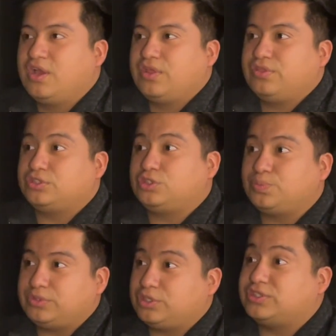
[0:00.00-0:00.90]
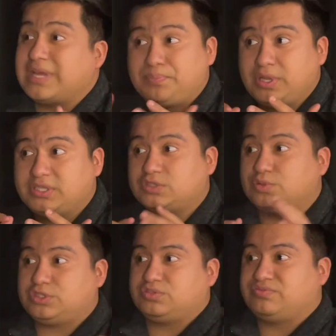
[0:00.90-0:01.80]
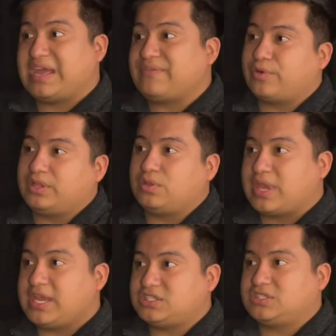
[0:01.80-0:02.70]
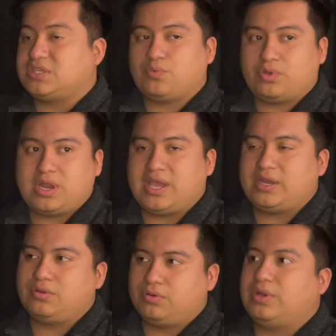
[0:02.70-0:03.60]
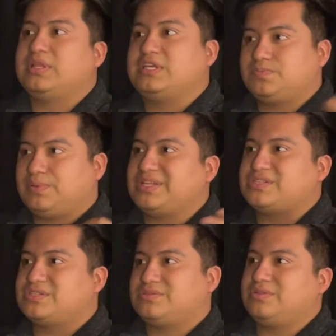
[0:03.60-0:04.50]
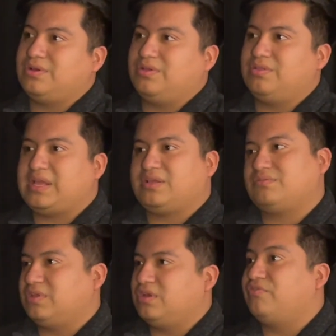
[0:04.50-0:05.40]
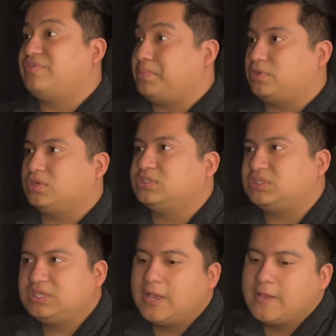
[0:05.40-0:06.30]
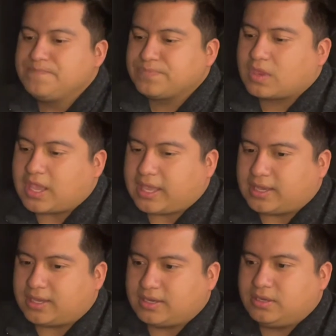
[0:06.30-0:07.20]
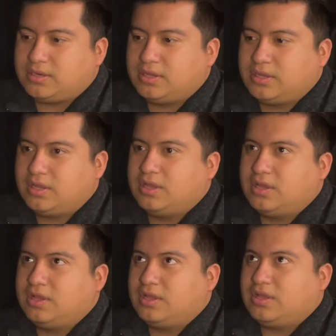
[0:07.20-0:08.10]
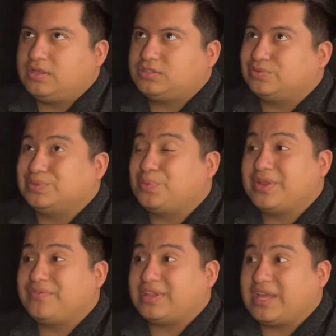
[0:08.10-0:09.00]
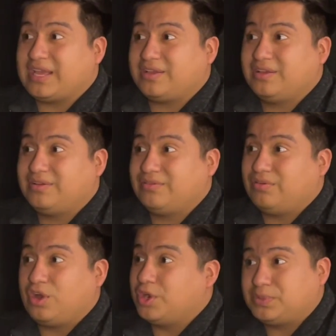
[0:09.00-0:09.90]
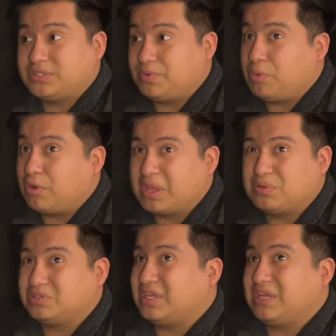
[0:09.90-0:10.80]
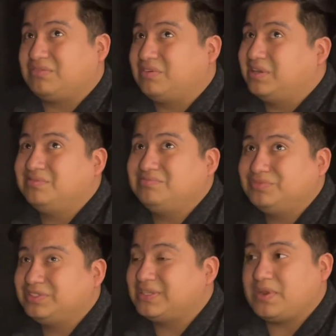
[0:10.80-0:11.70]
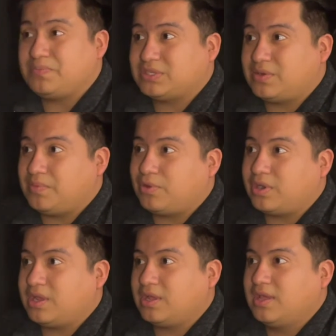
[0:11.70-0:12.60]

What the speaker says: there's 9 precincts with 9 voting locations in Ward 9, or at least places like of neighborhoods. And so we weren't even like 100% reporting. It was like, what, 70% reporting?